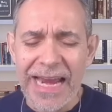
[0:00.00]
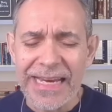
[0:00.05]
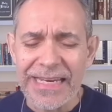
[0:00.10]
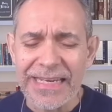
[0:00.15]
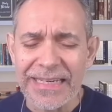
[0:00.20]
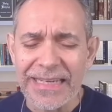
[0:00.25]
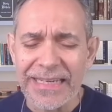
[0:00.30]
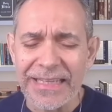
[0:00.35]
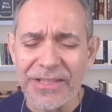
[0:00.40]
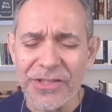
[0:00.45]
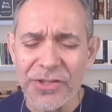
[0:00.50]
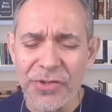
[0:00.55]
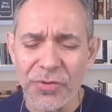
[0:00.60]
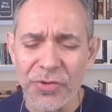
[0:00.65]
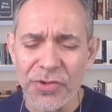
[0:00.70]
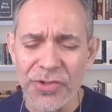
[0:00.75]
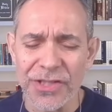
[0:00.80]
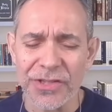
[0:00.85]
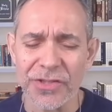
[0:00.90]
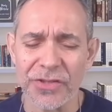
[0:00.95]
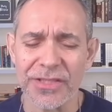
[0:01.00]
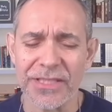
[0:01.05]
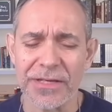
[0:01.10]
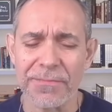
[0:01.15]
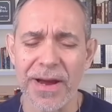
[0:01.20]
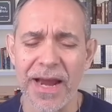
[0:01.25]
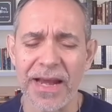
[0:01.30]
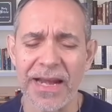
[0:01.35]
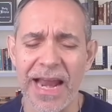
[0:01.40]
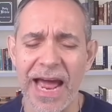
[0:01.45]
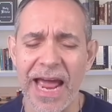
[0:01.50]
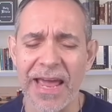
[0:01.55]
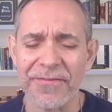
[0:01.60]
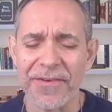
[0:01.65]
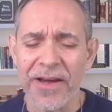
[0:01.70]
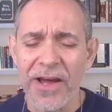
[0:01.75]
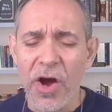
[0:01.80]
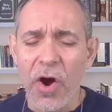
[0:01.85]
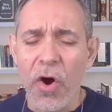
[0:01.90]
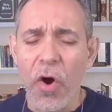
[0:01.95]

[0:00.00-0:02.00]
I need you, Jesus, in my life.